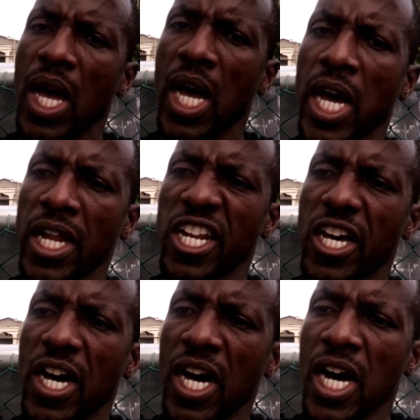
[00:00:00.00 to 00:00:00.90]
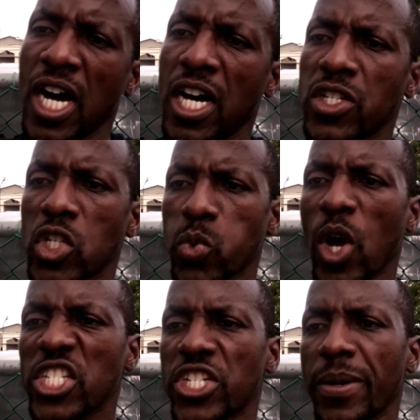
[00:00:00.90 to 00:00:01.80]
and
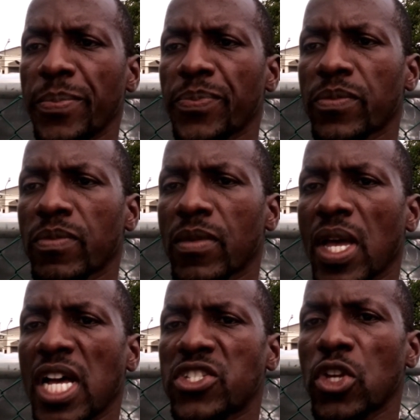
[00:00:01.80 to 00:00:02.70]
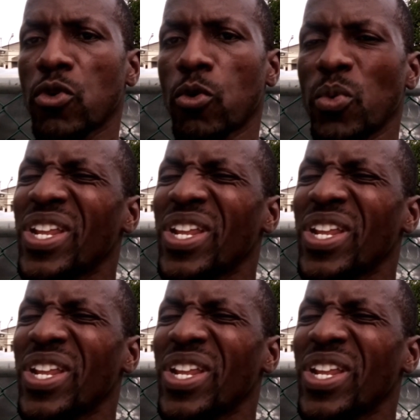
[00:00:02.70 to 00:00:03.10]
just watch them as they grow.